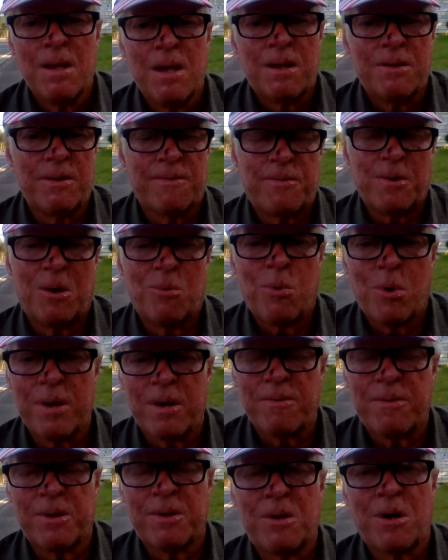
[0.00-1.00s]
If one
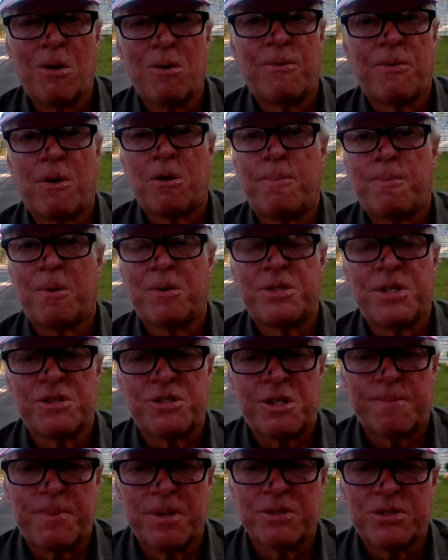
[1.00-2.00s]
of the overt
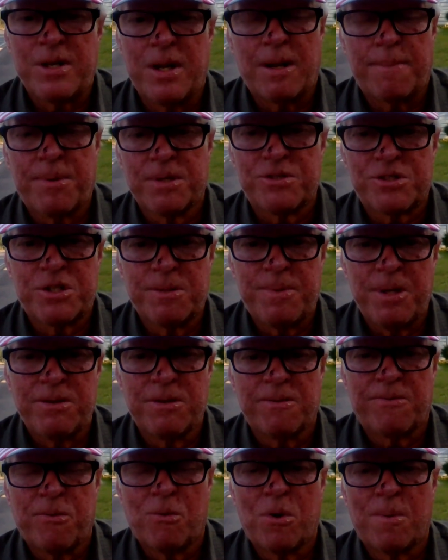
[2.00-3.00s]
participants happens to be
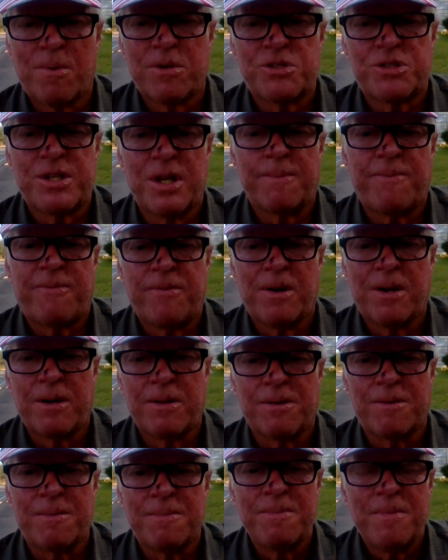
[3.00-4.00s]
the former
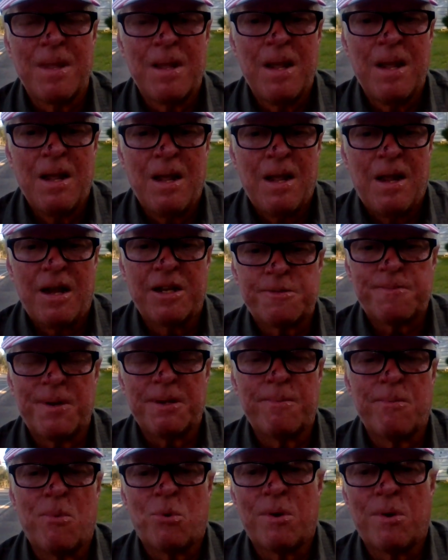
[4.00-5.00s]
stepfather. It's
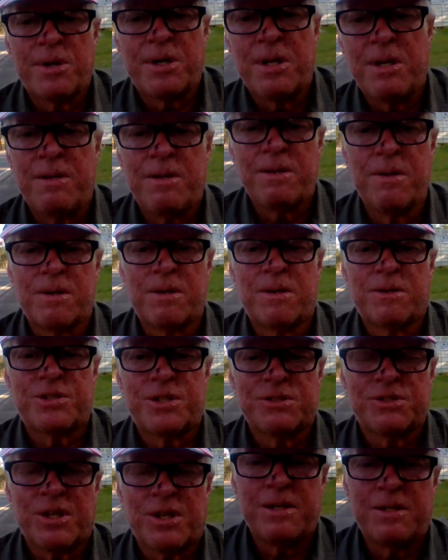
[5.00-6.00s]
been more than a year
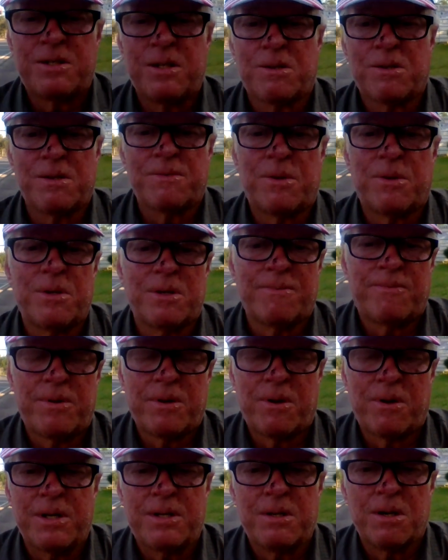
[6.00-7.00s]
since I delivered a
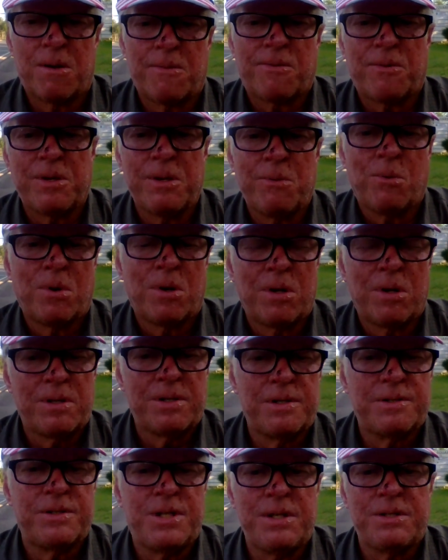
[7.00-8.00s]
very carefully worded
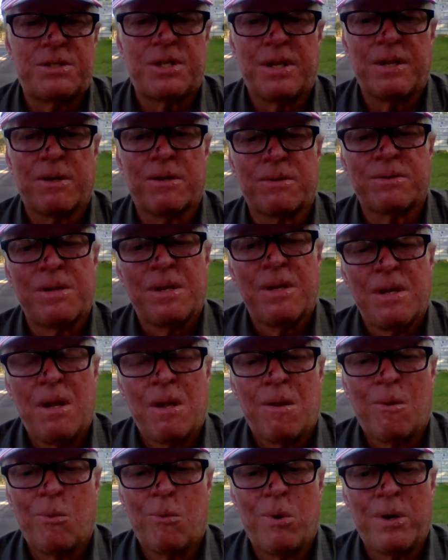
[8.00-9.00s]
and detailed
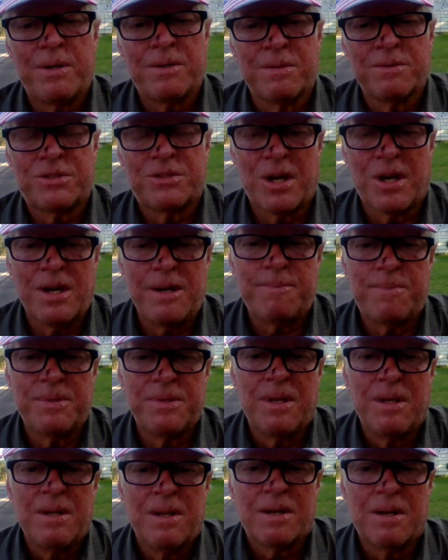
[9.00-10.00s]
written type
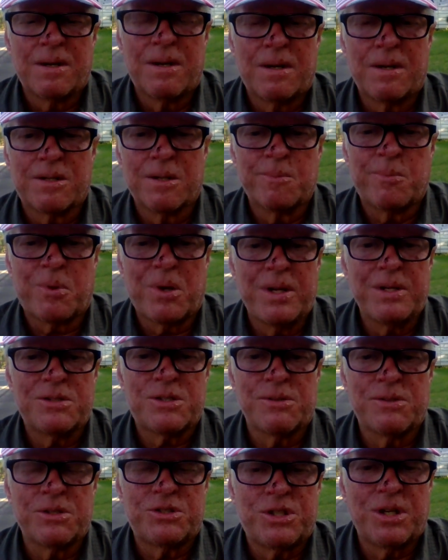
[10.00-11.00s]
complaint to
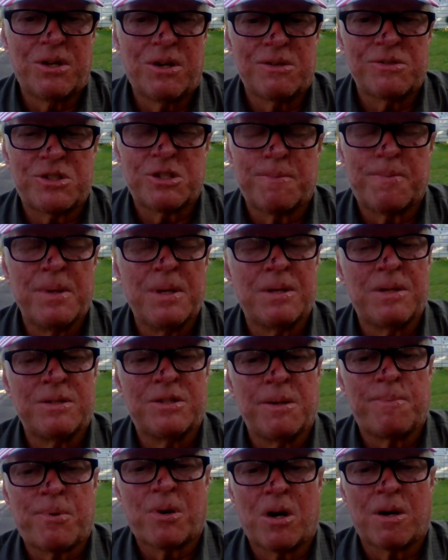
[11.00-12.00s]
the Sheriff's
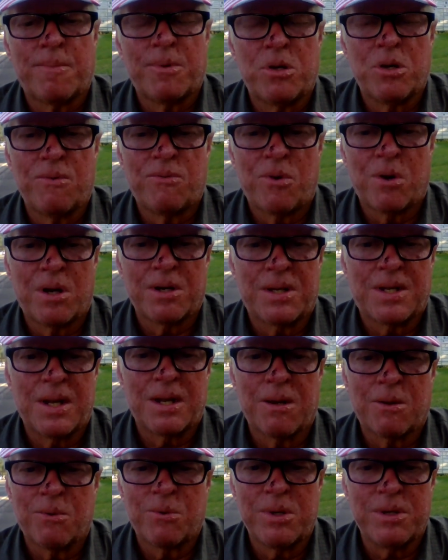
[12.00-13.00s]
Department over on
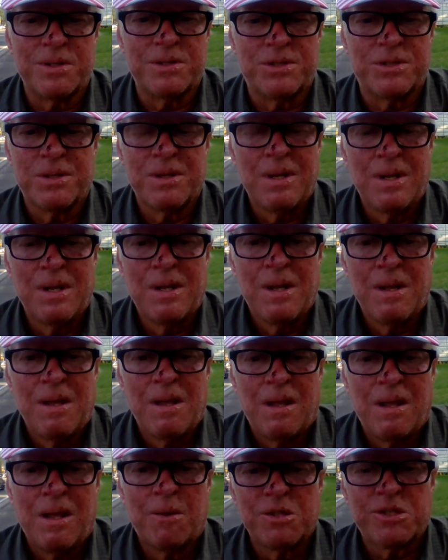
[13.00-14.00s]
Cattle Ridge.
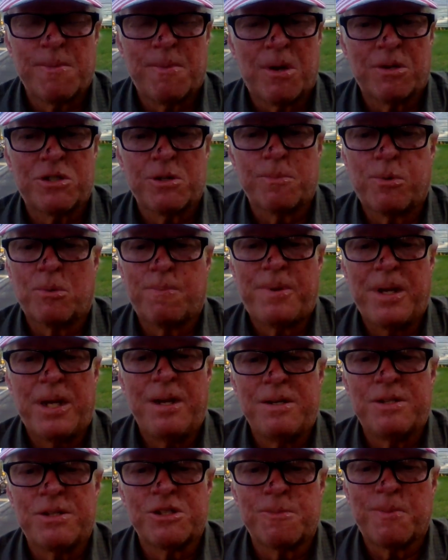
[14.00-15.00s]
It was multiple
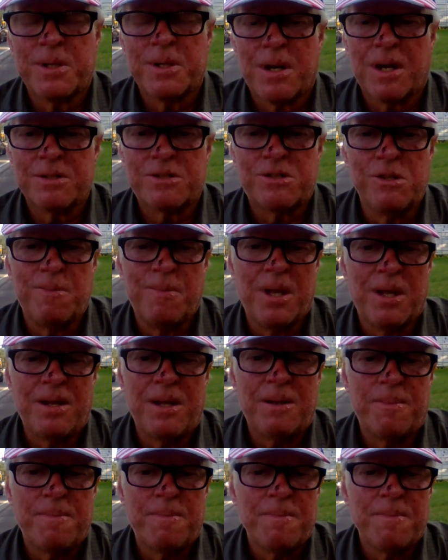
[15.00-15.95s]
pages, but not too many,